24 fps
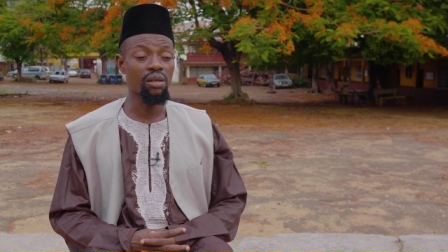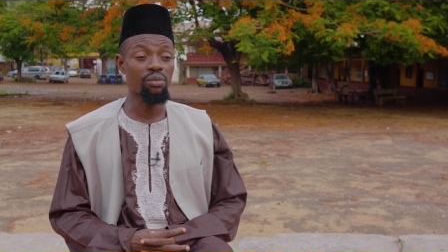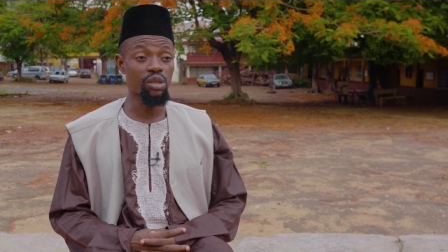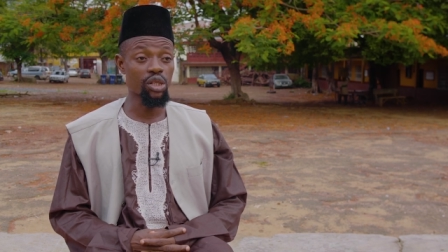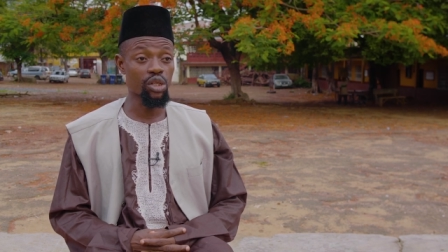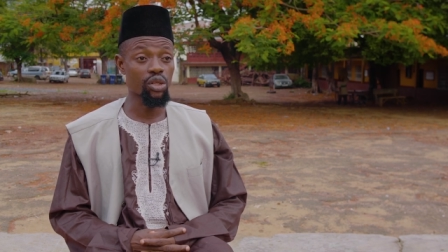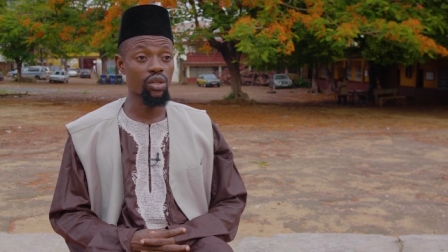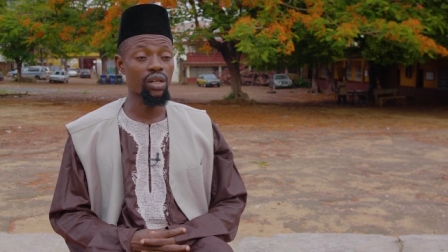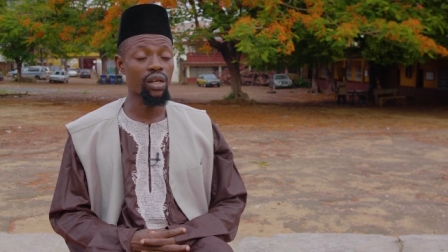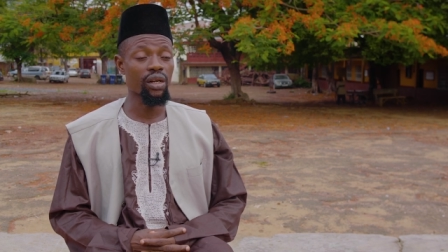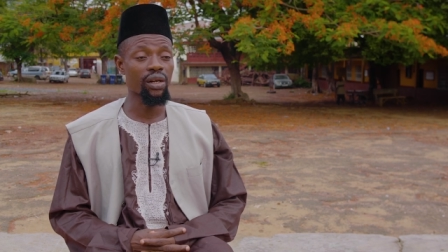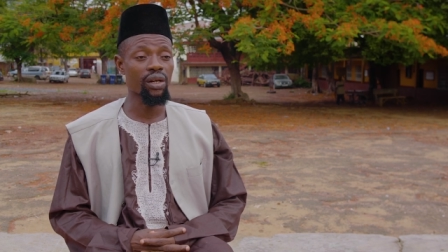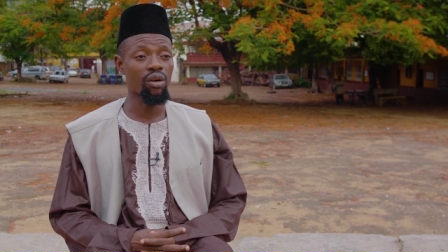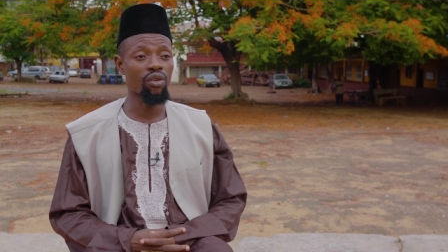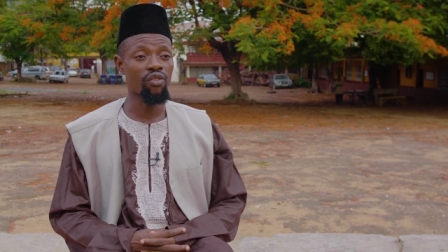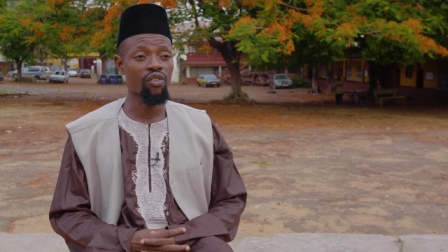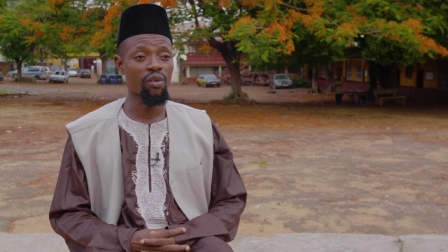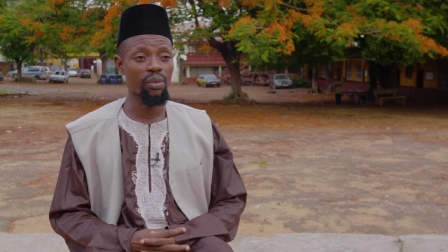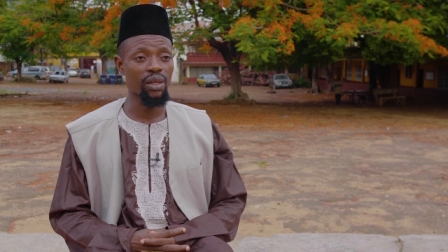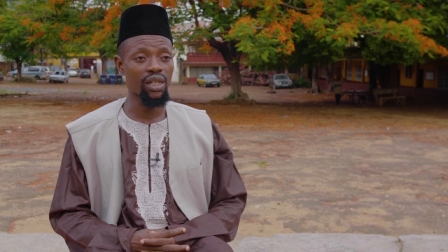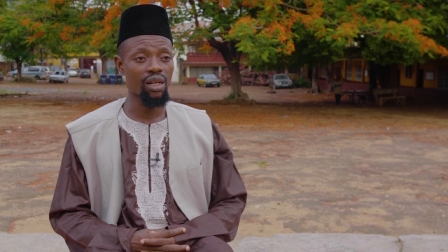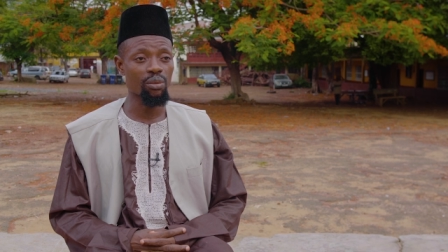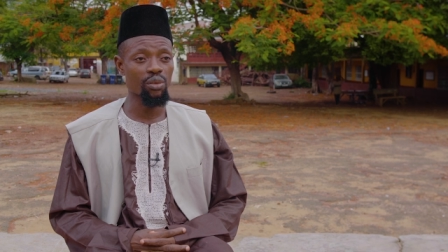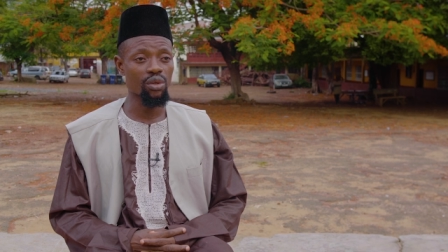the missionary of
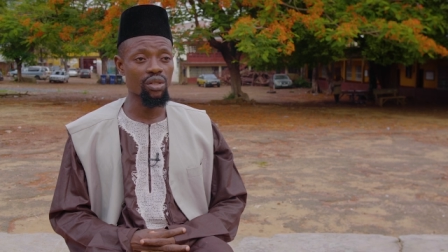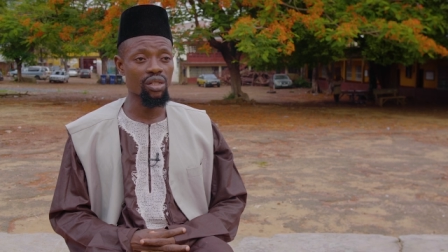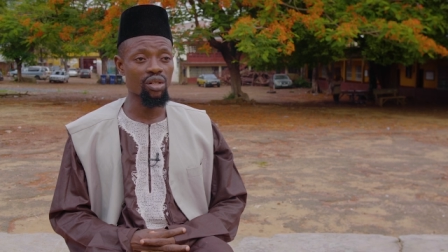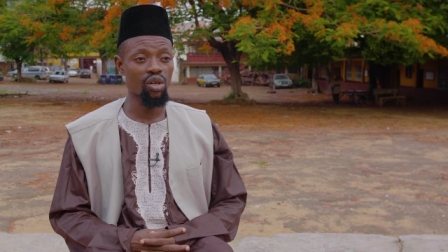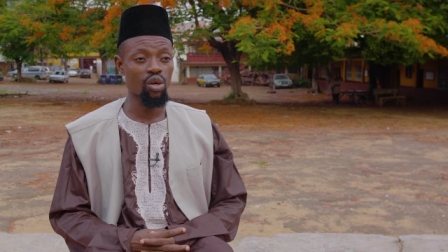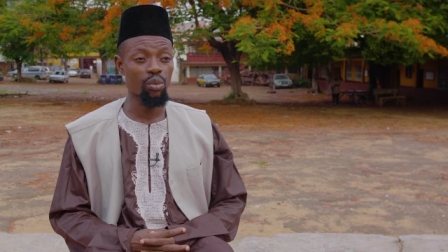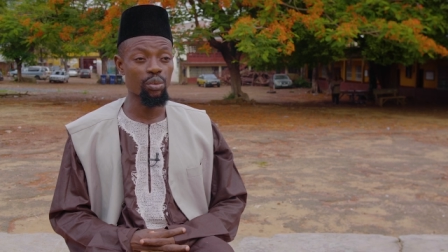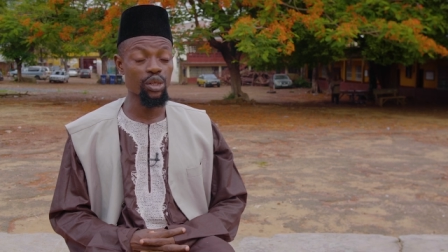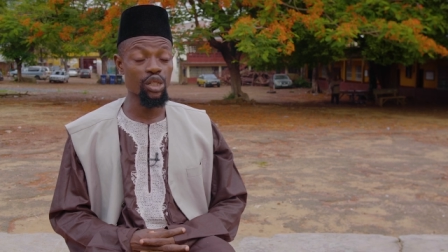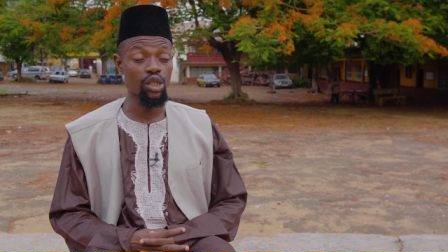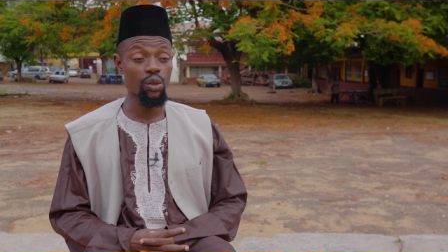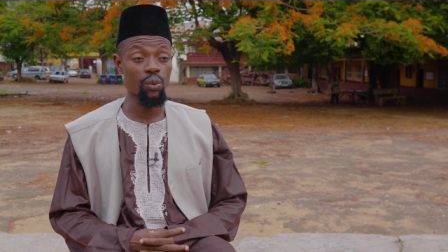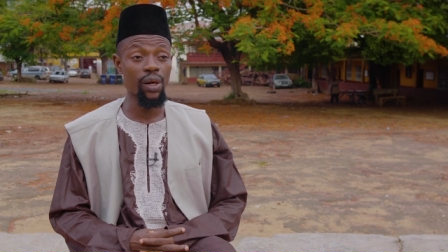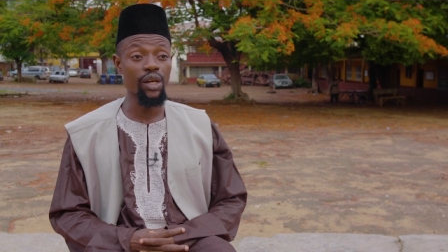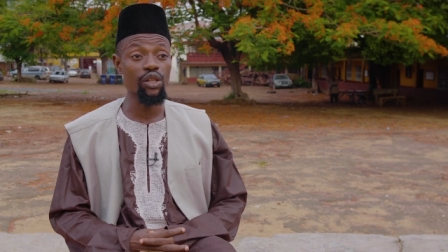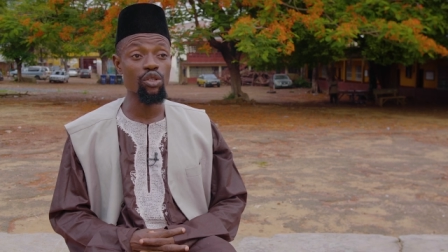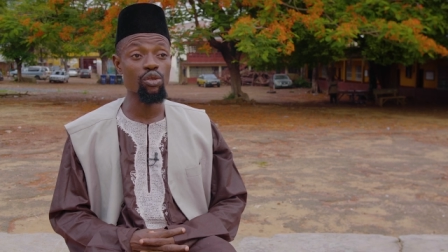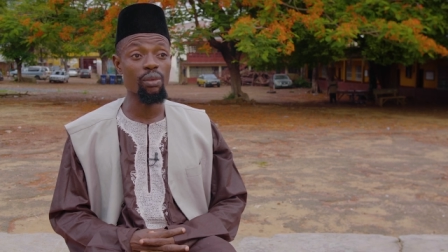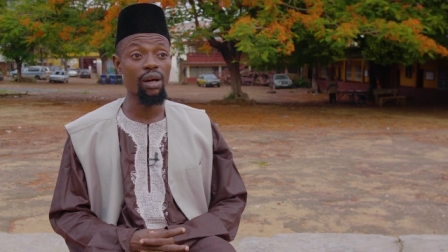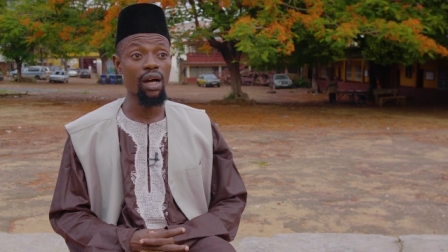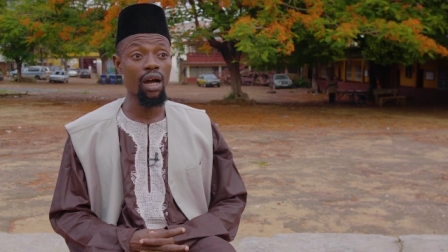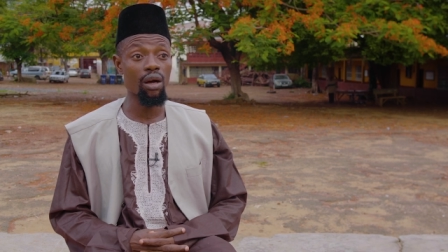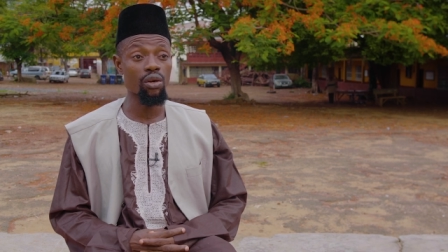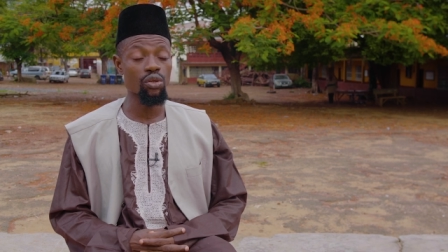Ahmadiyya Muslim community, went
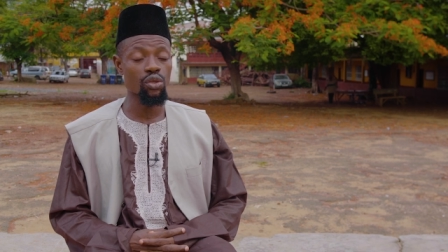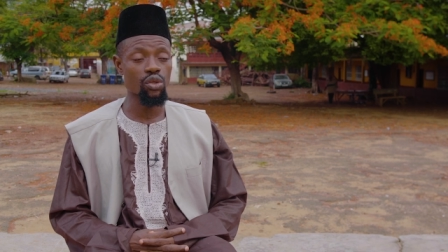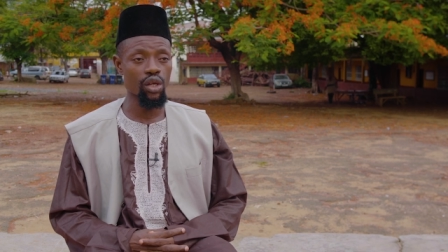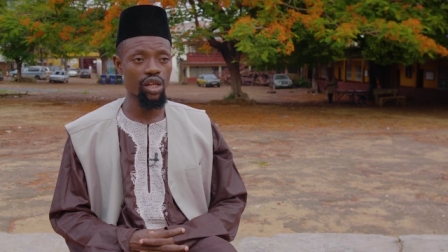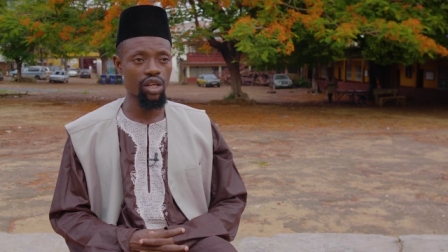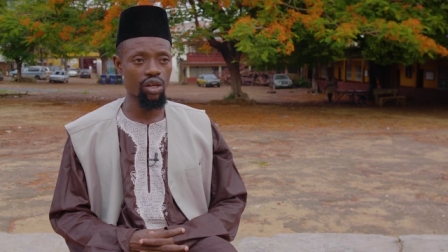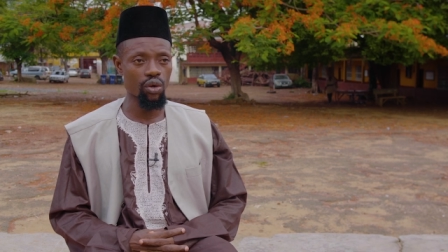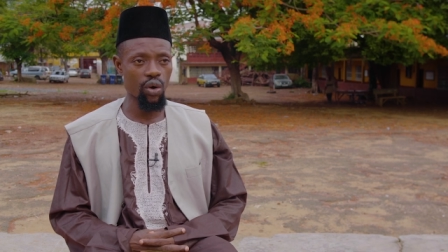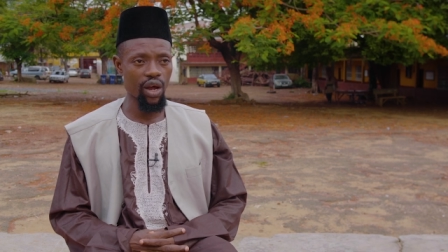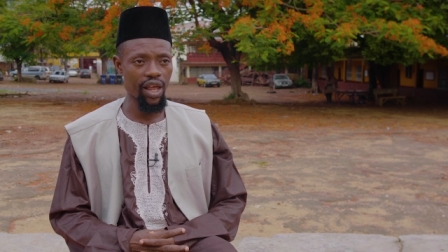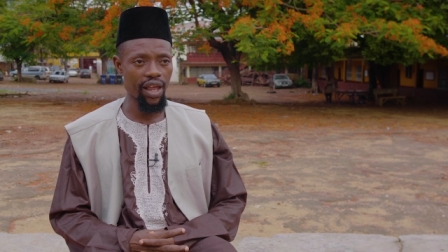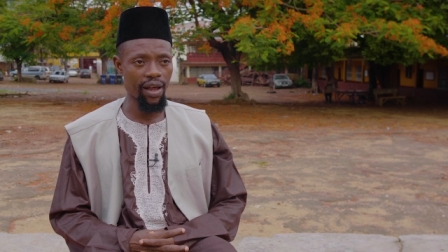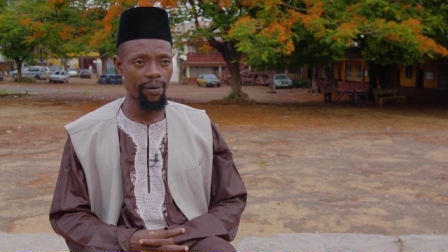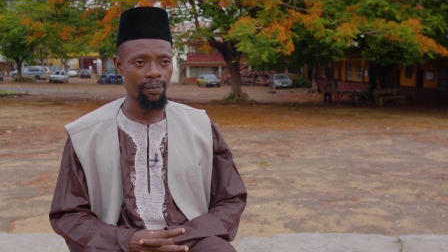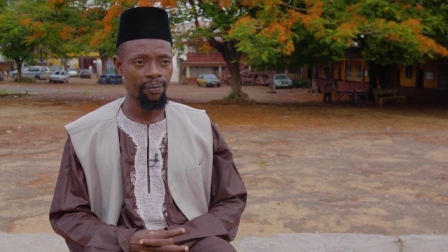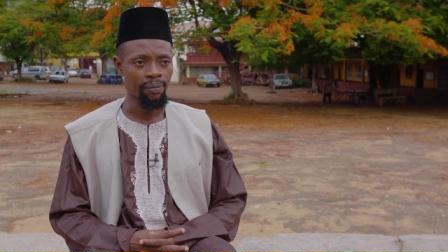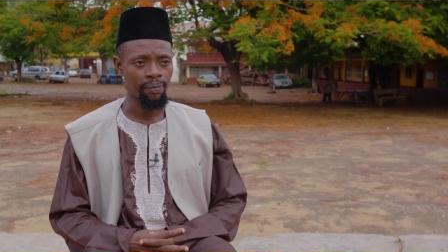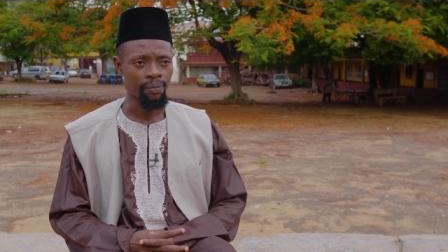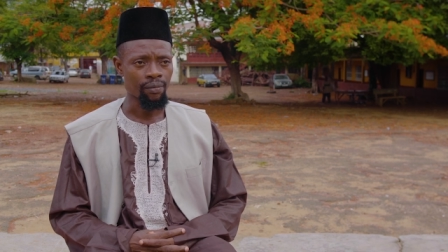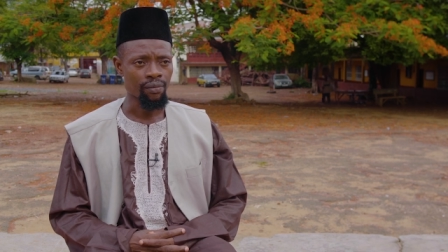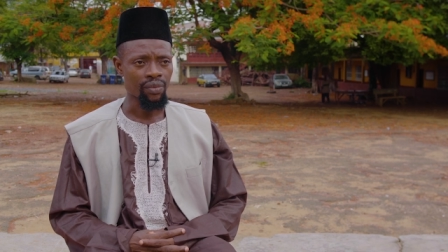to my house to inquire.